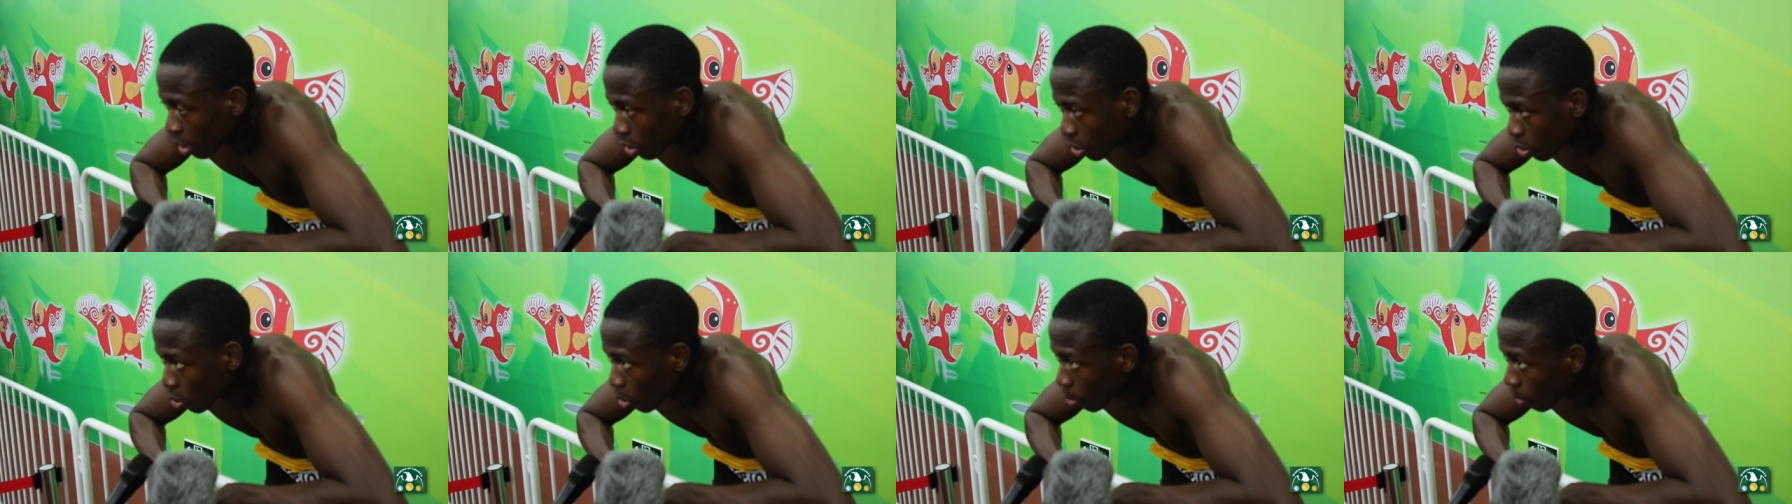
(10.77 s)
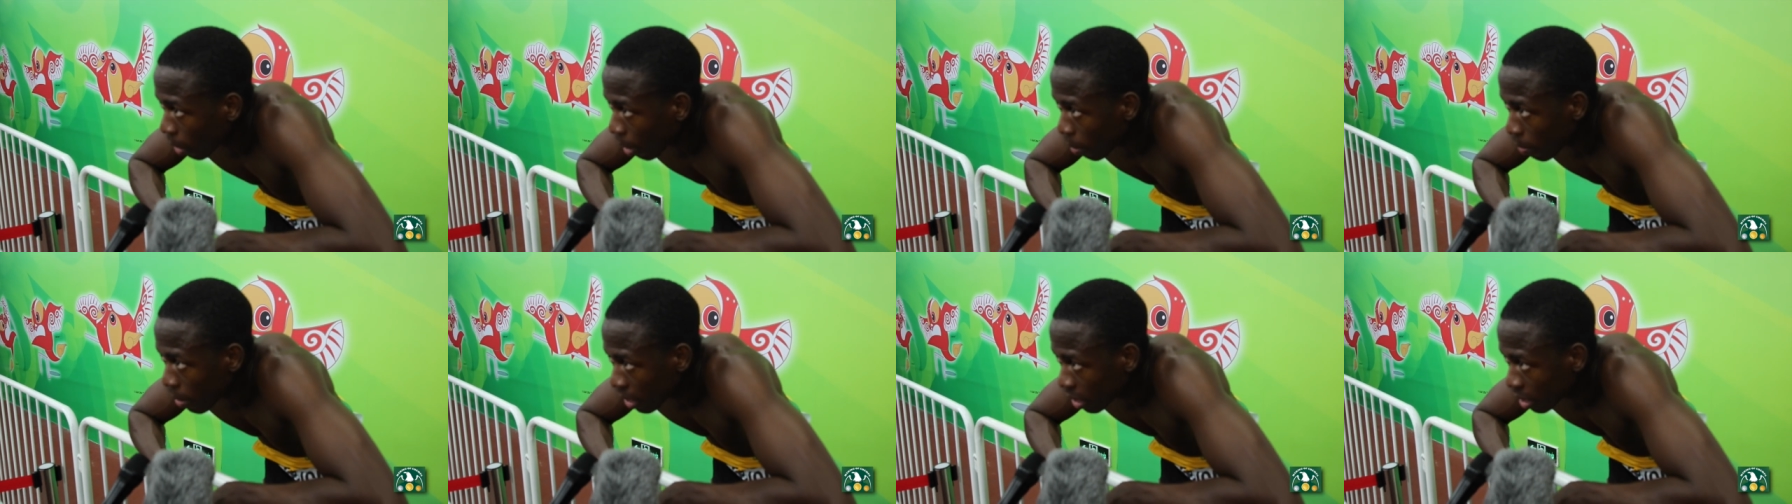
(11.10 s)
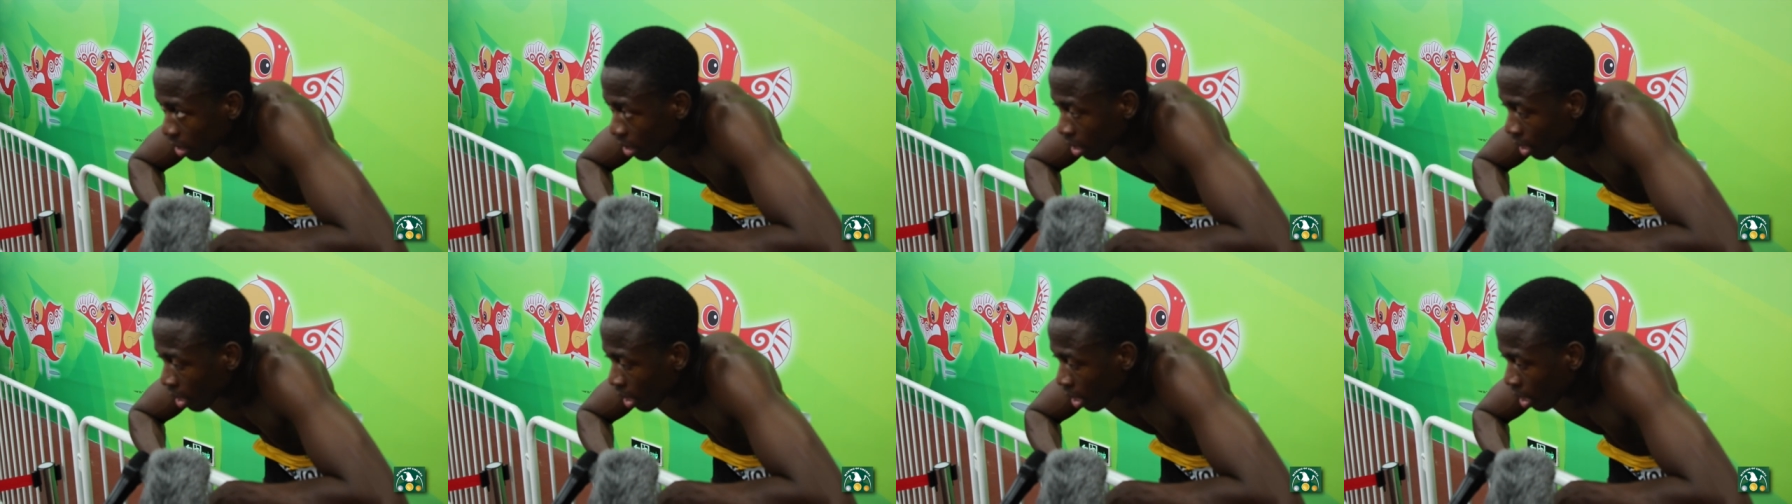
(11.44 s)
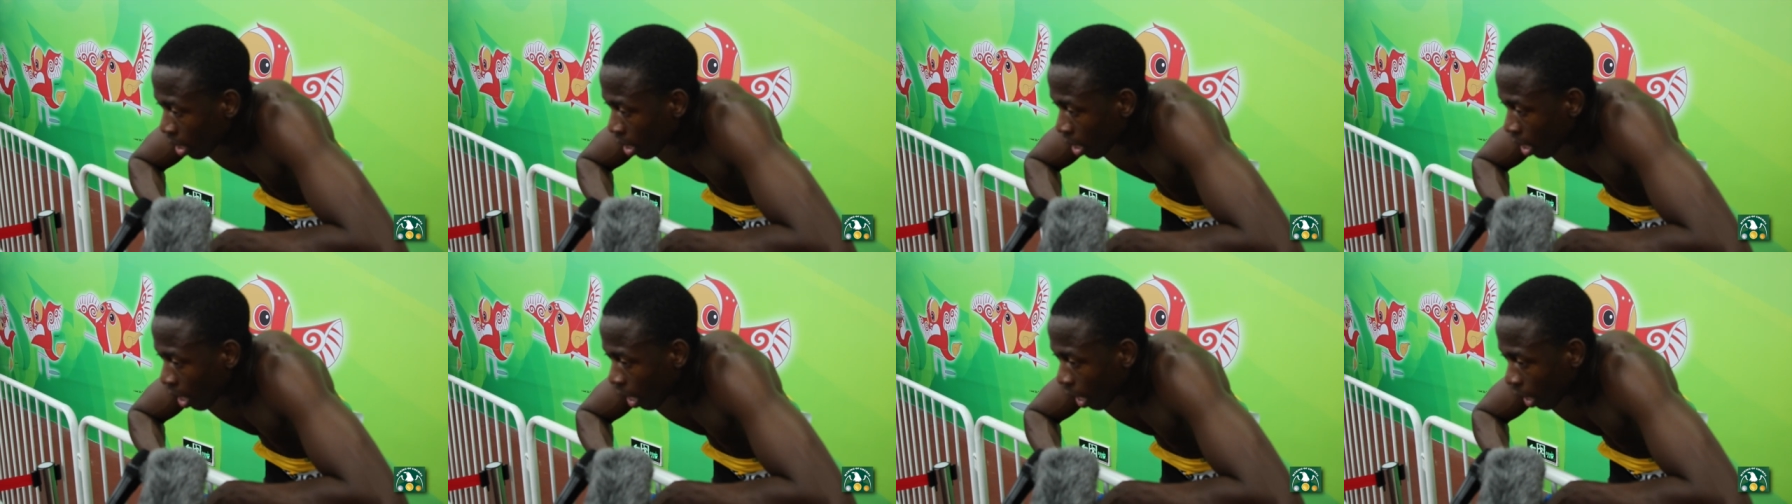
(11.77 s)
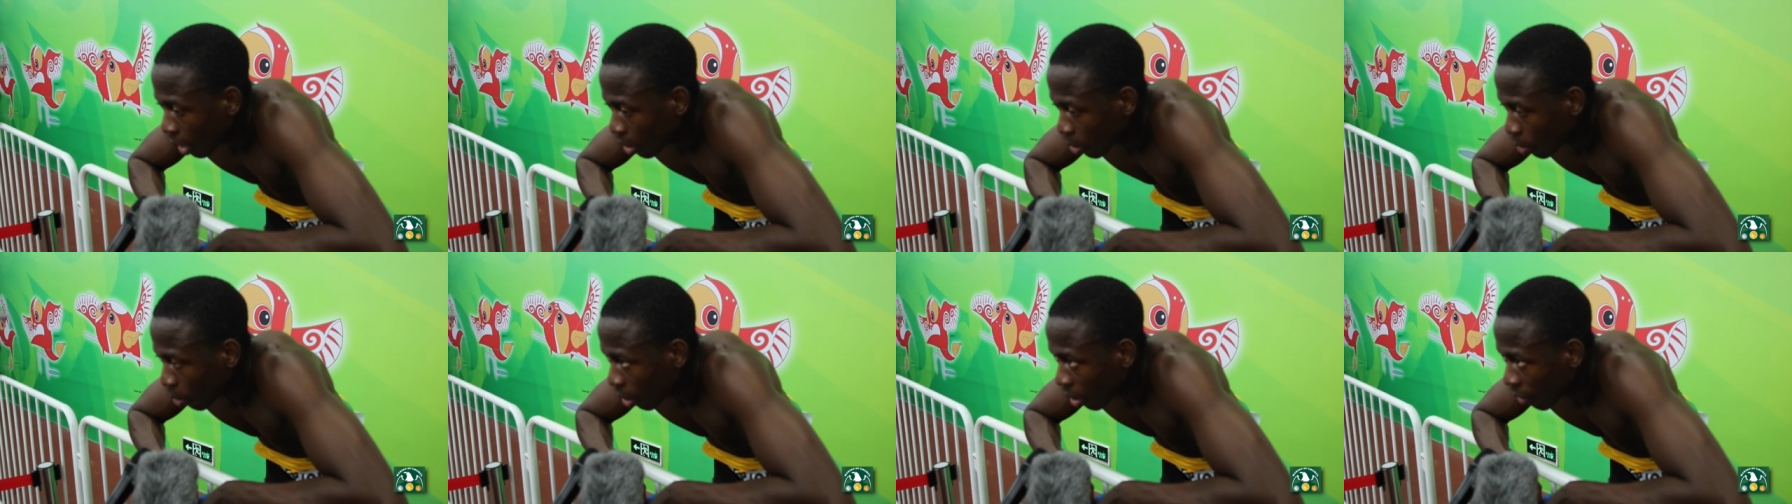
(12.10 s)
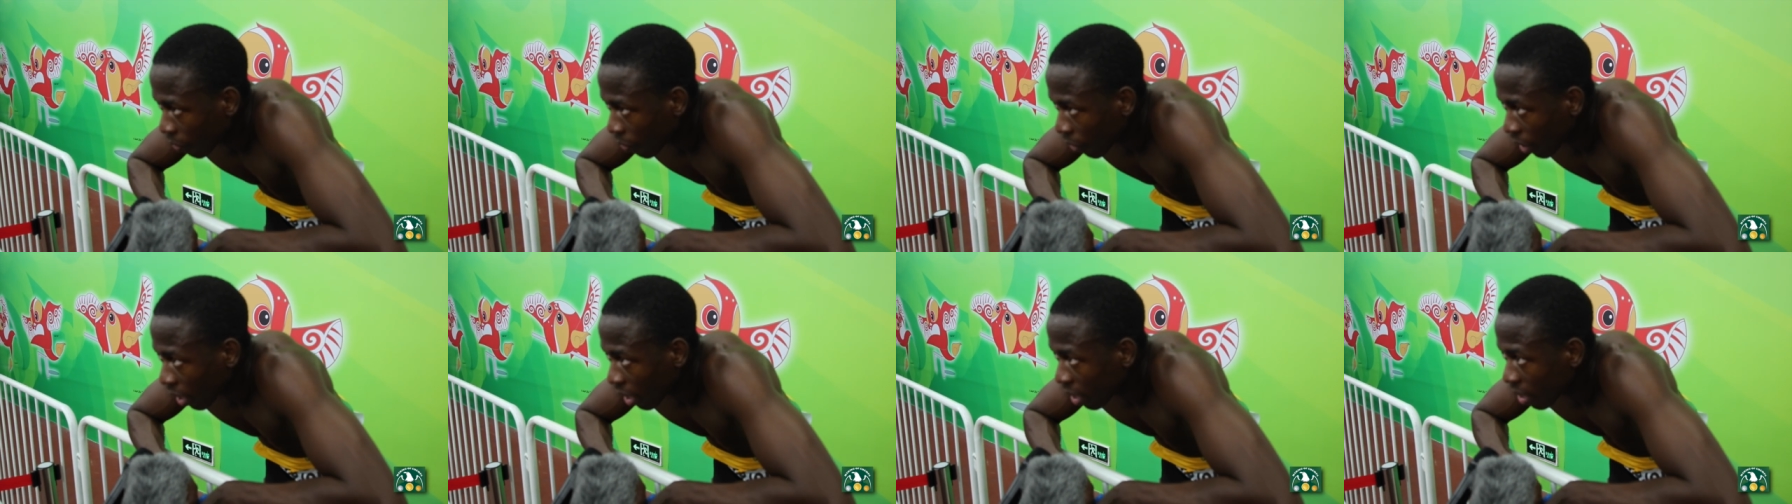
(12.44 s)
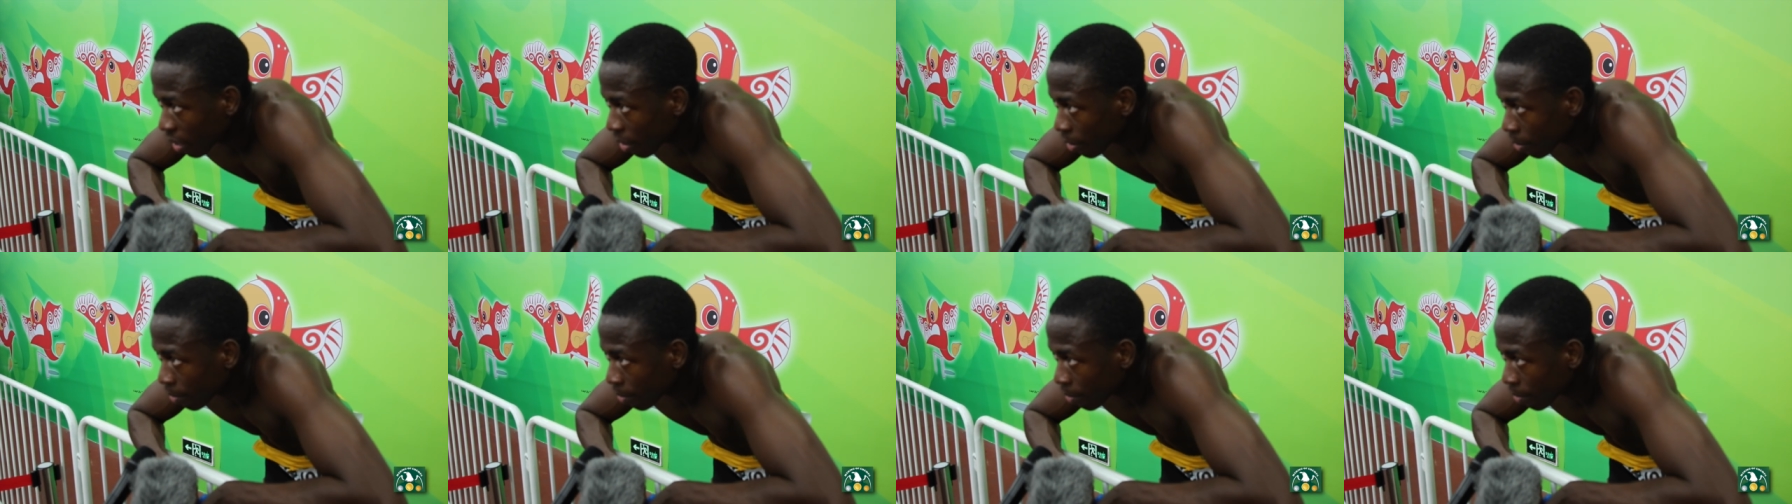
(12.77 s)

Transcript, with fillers: just do my best and qualify.